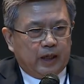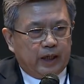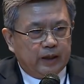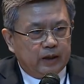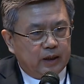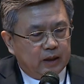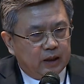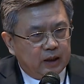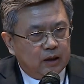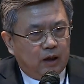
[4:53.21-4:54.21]
And
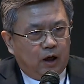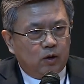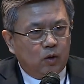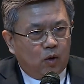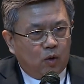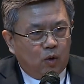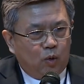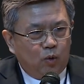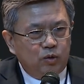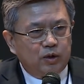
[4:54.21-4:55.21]
later on,
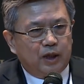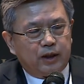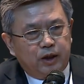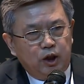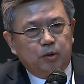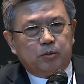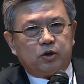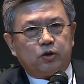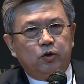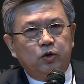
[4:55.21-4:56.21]
all
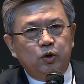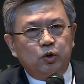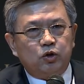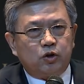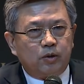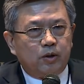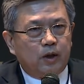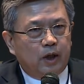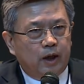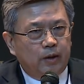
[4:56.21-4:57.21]
teams used
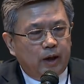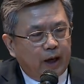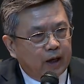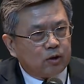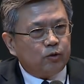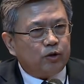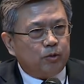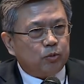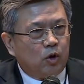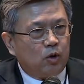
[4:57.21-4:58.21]
an
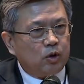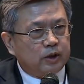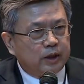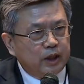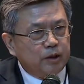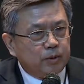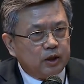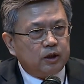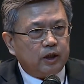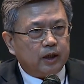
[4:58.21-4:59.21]
algorithm called deep
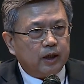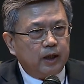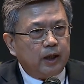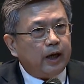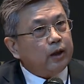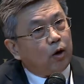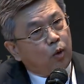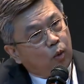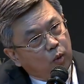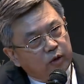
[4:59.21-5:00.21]
learning, and
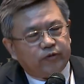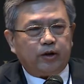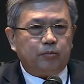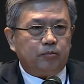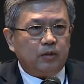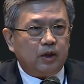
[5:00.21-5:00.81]
all of them